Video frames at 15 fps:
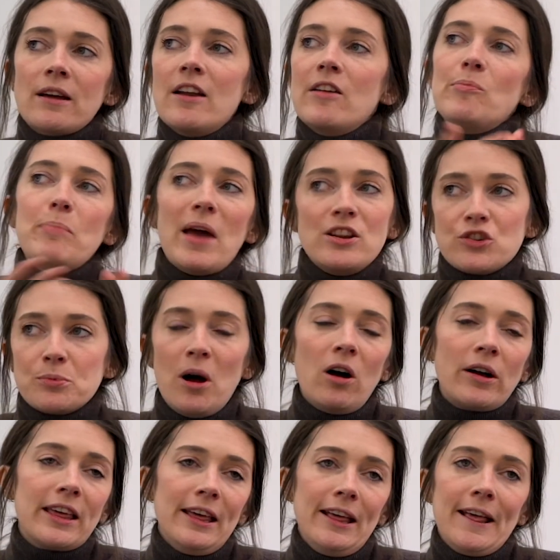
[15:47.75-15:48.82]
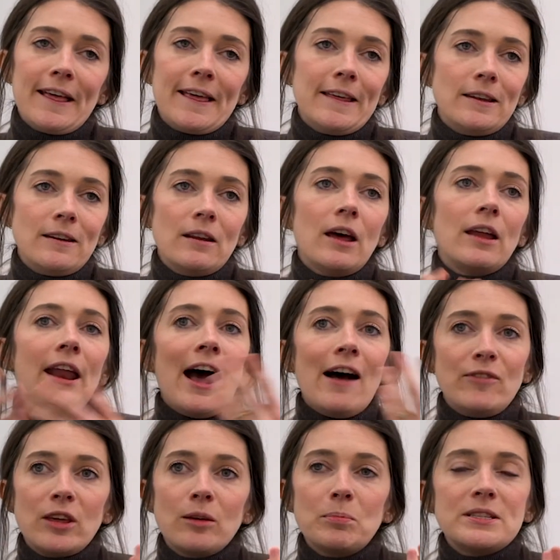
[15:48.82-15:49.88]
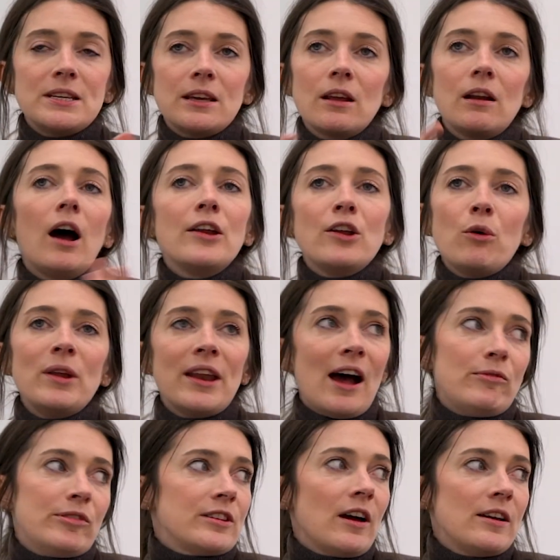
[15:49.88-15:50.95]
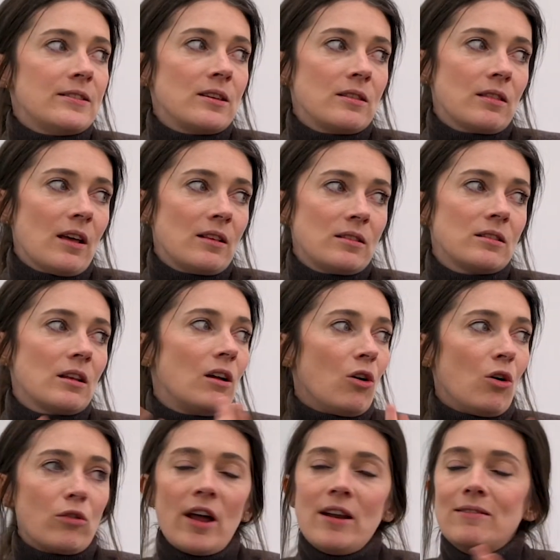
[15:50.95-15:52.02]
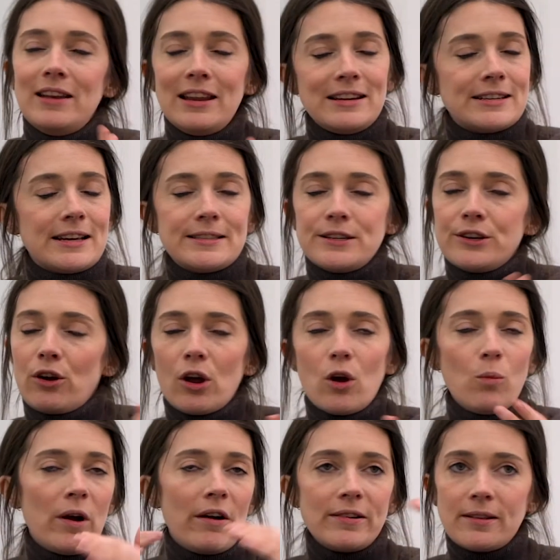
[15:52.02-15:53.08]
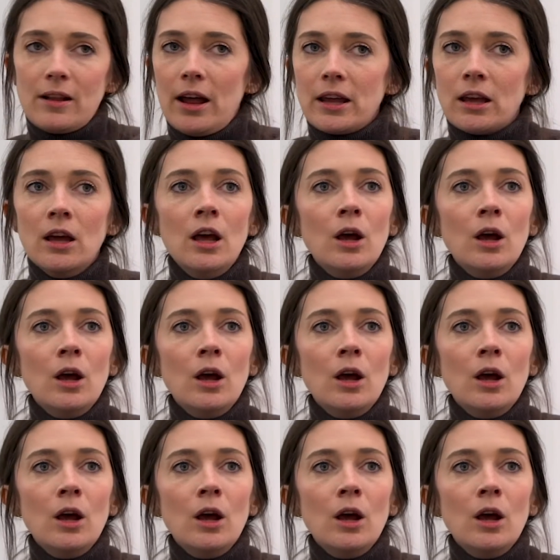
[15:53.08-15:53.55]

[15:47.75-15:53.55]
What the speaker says: kind of benchmarking and having particular, I know in advertising there's a lot of kind of link testing going on where it's like,